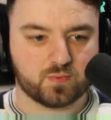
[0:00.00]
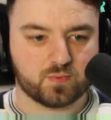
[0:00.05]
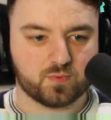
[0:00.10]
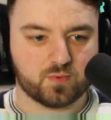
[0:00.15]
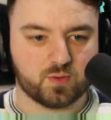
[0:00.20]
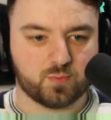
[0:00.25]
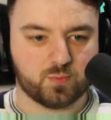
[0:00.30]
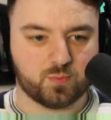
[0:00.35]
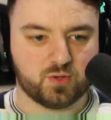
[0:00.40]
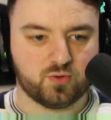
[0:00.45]

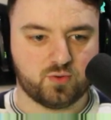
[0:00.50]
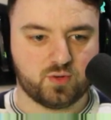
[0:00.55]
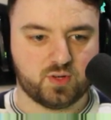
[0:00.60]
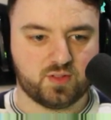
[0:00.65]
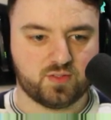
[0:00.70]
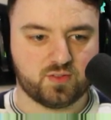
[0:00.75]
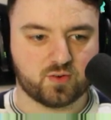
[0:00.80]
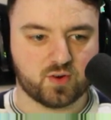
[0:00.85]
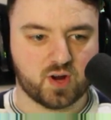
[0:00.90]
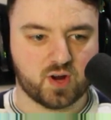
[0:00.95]
But we do need
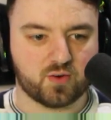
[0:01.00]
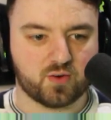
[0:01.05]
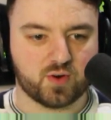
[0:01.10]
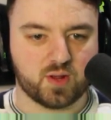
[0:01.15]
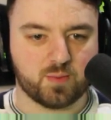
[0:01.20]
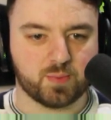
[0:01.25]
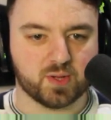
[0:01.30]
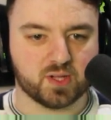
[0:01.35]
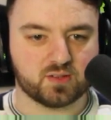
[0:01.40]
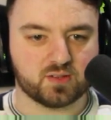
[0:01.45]
the granary
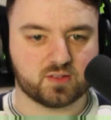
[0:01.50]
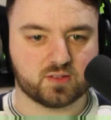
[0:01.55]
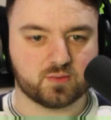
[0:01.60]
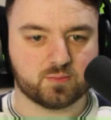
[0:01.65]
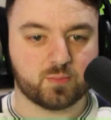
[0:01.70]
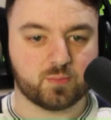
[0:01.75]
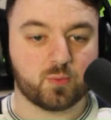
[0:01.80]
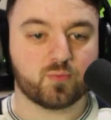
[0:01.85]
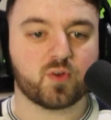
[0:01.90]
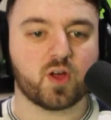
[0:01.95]
built.
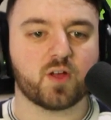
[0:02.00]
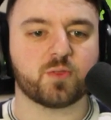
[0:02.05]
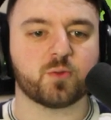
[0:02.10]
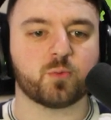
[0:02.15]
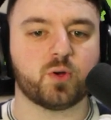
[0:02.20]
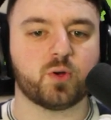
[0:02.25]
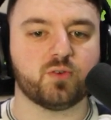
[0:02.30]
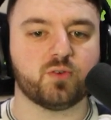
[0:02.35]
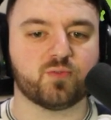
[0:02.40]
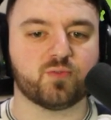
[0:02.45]
But we've got the
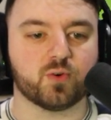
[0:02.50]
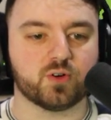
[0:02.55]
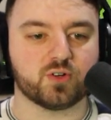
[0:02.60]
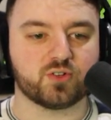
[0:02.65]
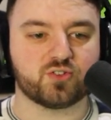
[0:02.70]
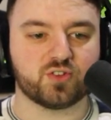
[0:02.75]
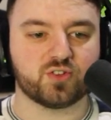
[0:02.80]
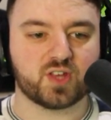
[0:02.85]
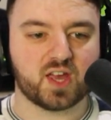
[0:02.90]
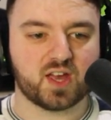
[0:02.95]
wood for it,
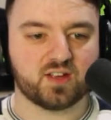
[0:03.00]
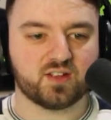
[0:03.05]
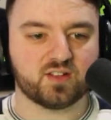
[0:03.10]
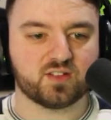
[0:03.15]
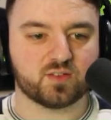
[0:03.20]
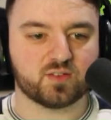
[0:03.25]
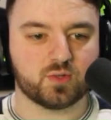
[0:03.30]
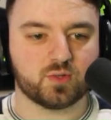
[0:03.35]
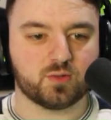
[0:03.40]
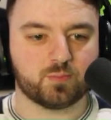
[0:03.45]
so the guys
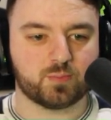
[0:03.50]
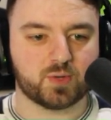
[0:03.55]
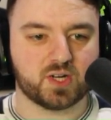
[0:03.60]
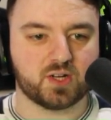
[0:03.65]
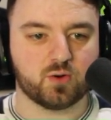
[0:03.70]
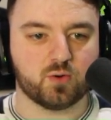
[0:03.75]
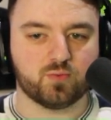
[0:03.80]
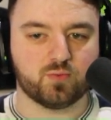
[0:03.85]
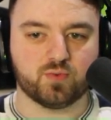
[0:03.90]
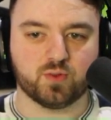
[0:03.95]
will bring
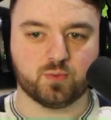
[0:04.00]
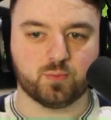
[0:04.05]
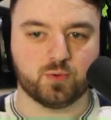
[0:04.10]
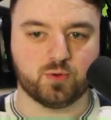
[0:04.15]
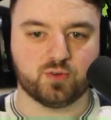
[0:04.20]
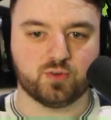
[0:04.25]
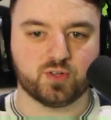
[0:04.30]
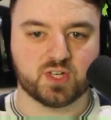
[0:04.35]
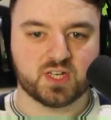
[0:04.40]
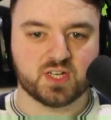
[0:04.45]
over the wood